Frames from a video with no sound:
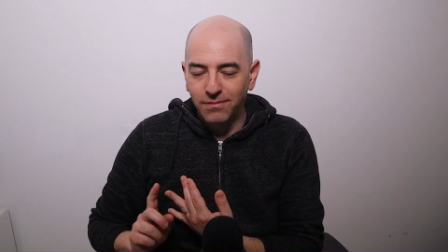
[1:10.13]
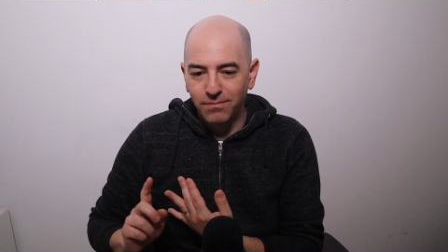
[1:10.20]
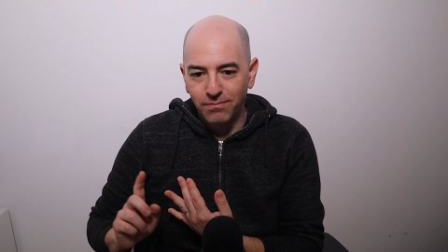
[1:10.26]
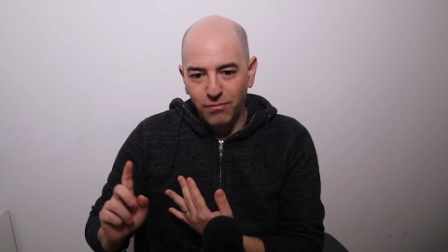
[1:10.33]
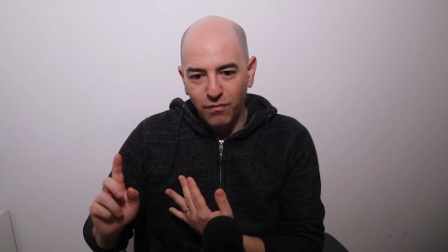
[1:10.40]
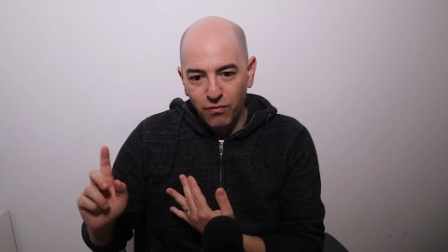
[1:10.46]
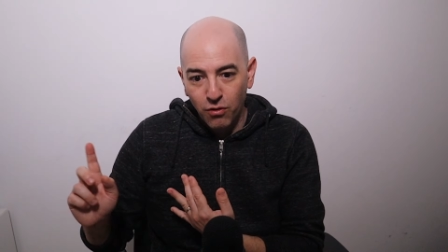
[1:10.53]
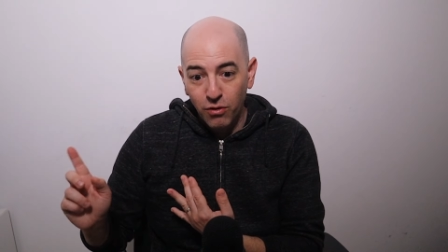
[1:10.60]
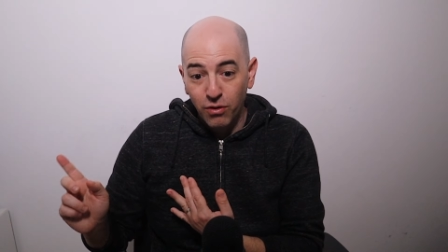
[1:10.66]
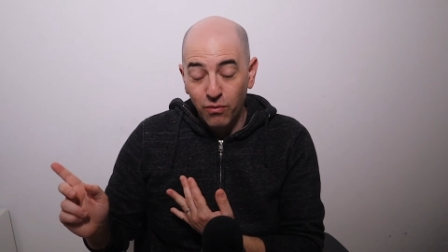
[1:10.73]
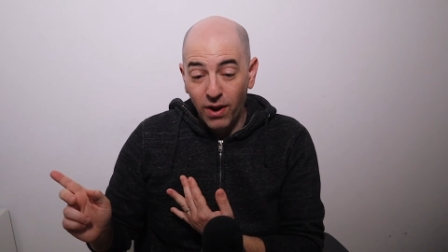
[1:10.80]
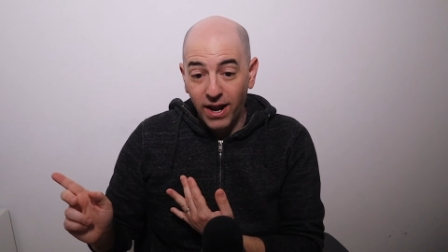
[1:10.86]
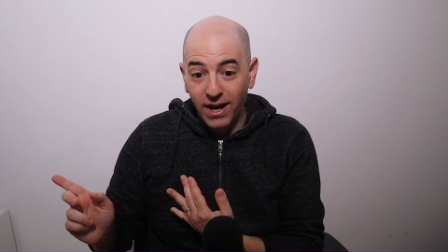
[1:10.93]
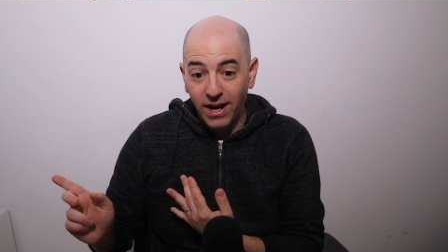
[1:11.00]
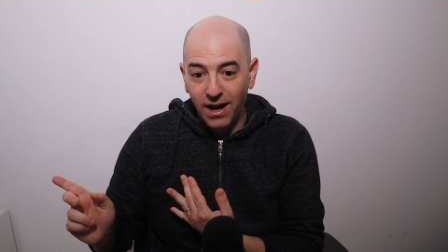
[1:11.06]
before we
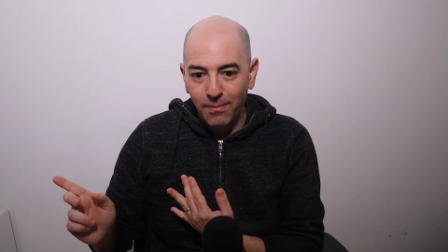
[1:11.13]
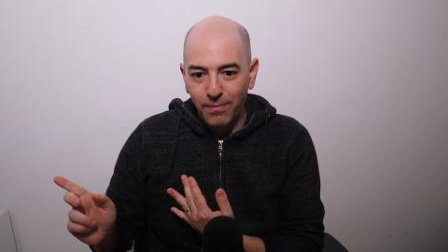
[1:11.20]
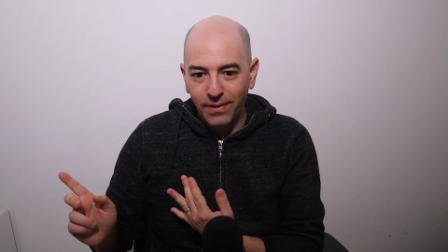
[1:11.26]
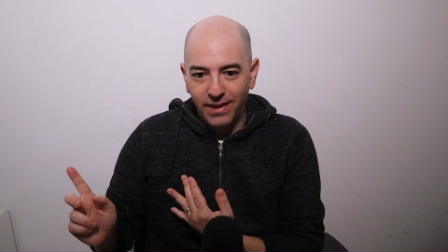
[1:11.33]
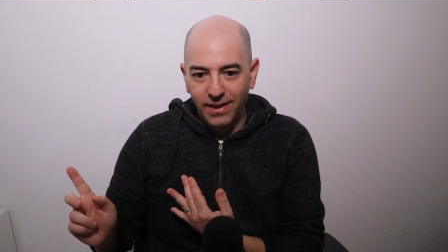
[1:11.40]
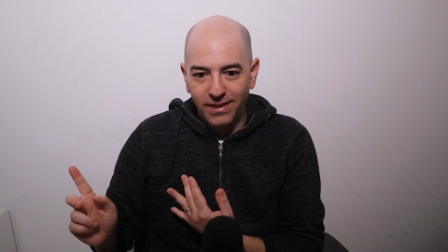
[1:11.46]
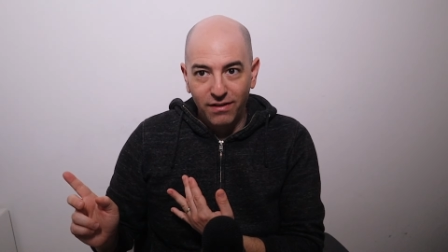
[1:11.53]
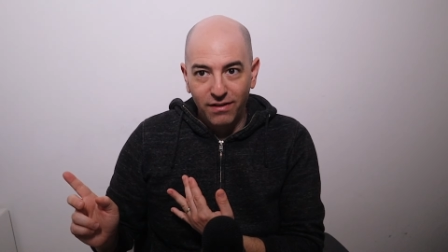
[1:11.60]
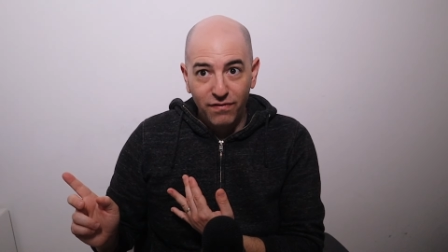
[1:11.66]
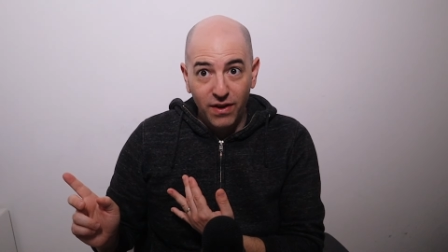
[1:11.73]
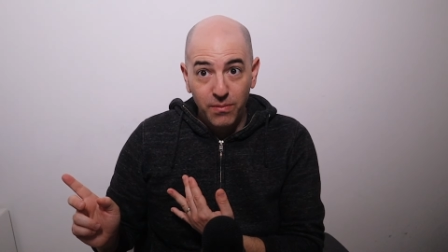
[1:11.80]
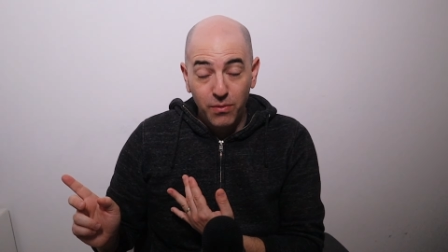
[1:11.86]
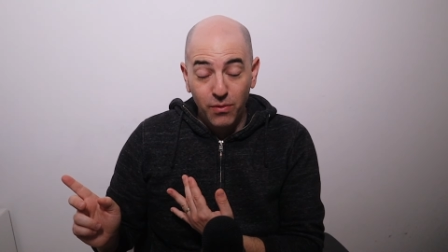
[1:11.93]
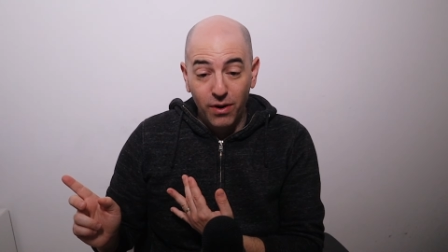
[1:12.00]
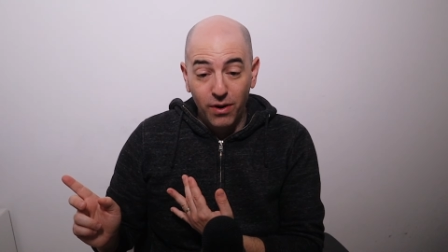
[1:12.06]
ran up in
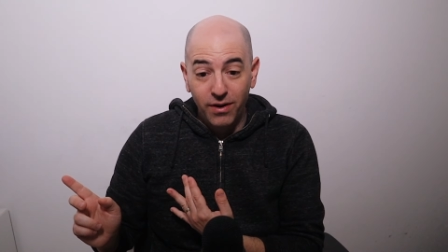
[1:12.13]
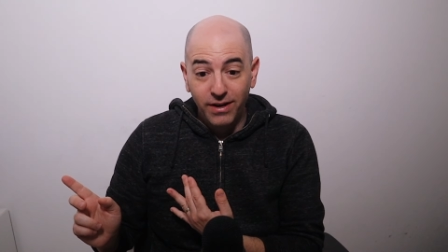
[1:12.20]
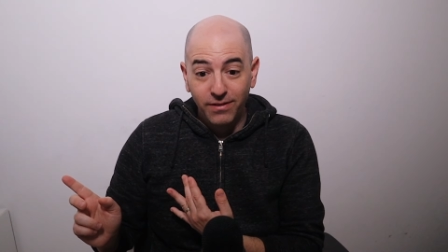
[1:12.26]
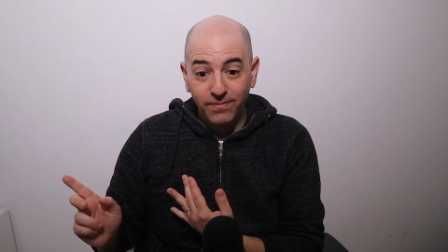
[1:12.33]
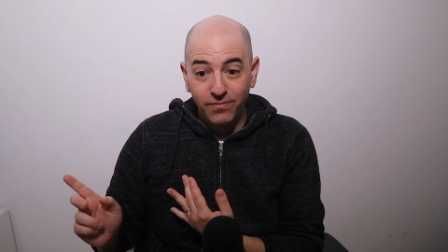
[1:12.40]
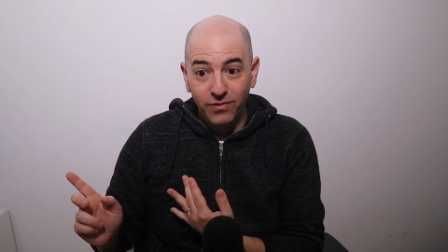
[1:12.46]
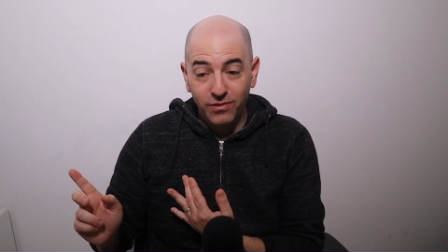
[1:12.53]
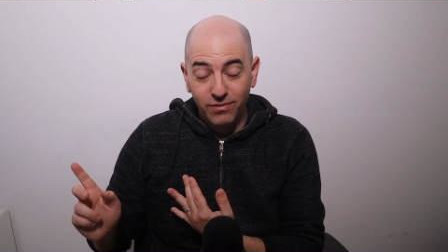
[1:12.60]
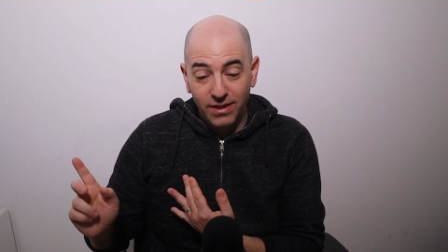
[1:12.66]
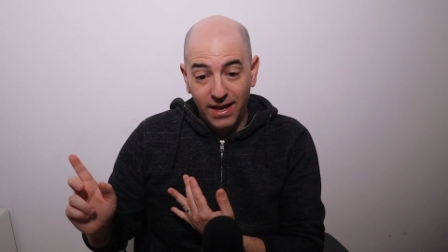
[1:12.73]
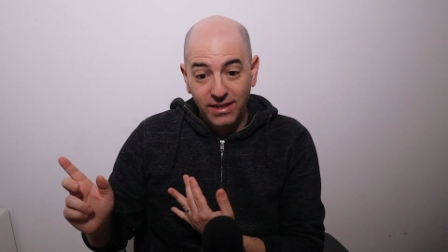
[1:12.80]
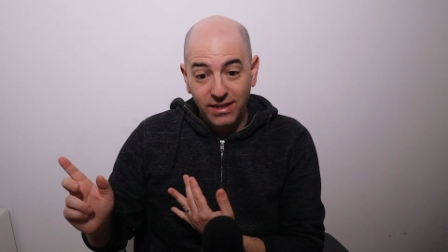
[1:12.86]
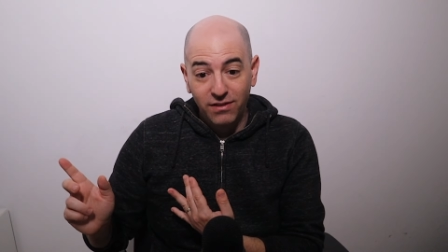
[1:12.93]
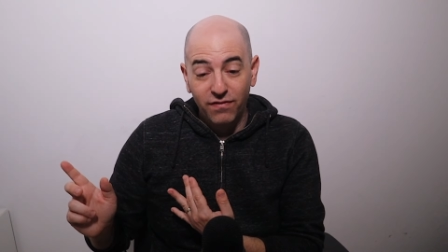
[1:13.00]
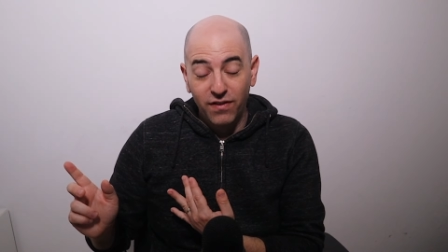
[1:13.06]
February, the
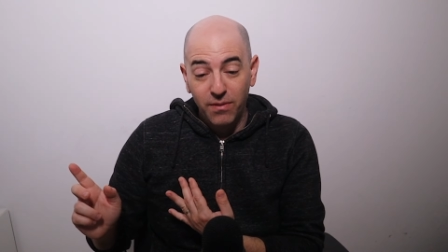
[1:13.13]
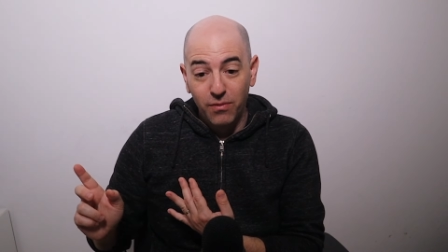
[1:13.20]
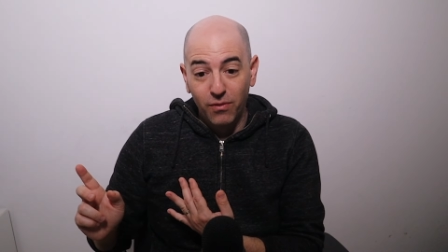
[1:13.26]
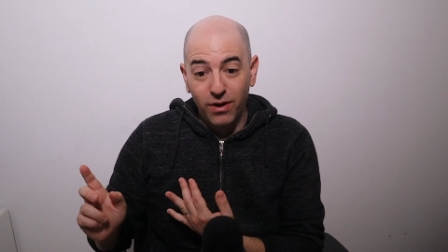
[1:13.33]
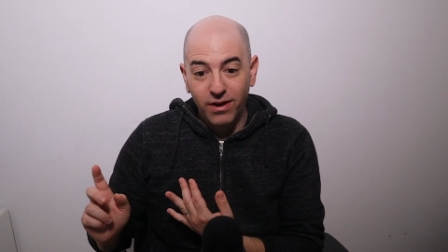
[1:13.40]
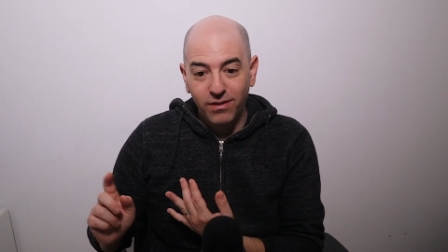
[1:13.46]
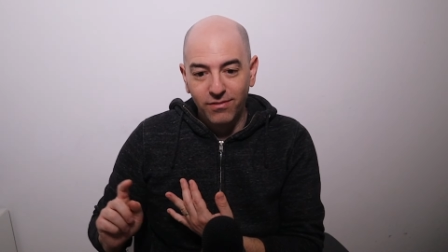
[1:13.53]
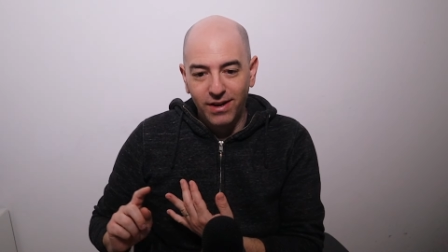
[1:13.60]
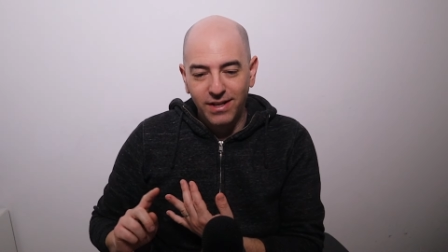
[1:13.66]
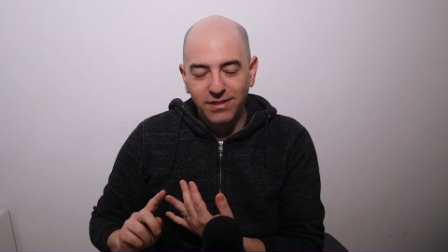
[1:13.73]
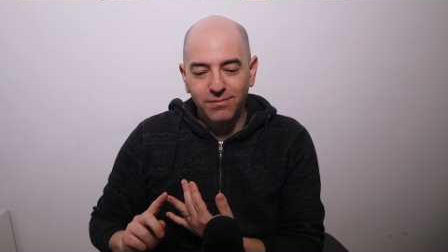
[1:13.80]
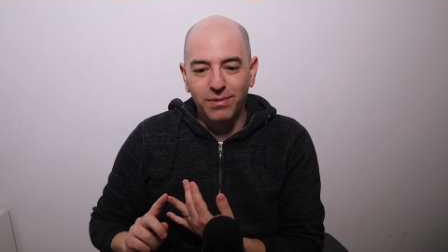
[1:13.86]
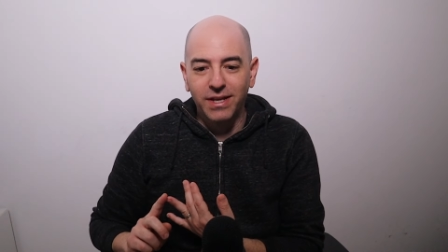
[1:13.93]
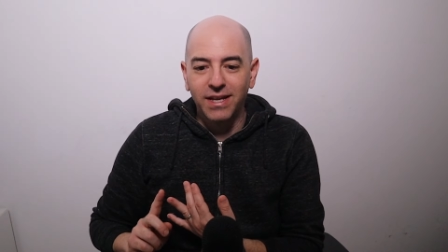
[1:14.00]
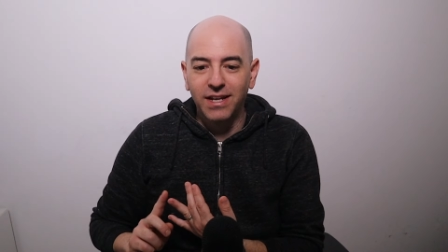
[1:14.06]
end of February, right? The
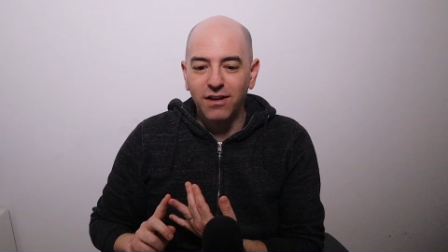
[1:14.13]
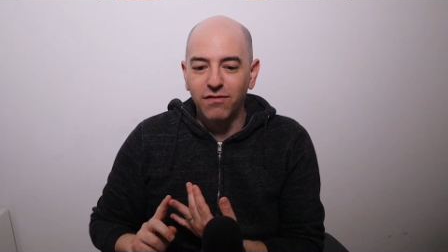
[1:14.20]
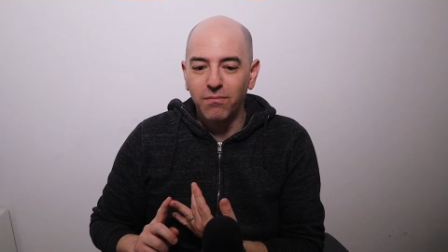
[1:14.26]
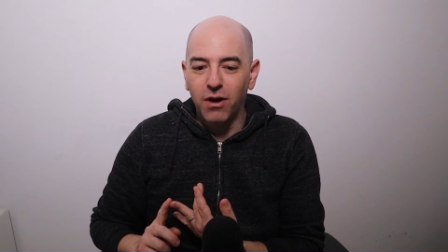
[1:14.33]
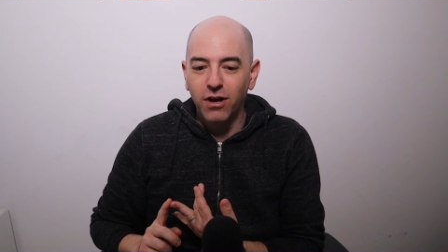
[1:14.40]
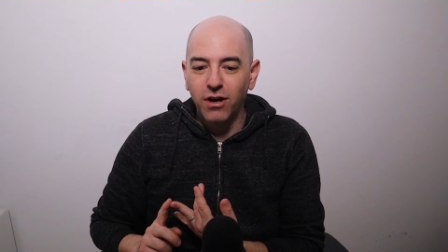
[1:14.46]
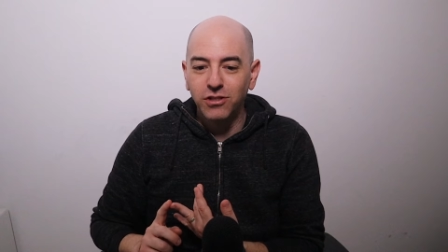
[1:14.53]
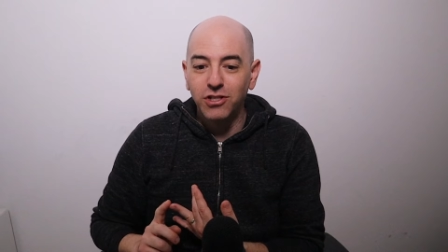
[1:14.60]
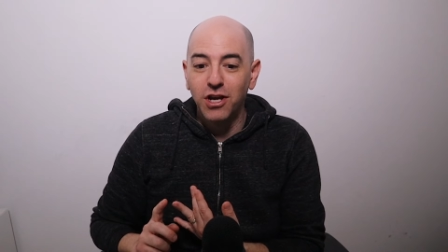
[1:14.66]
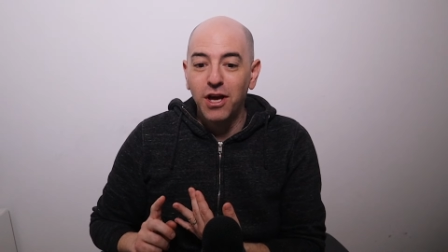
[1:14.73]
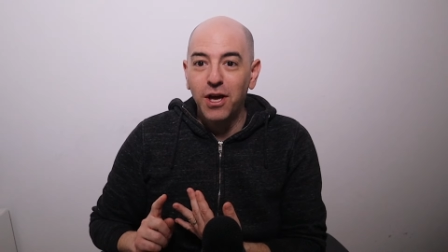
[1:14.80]
beginning of March.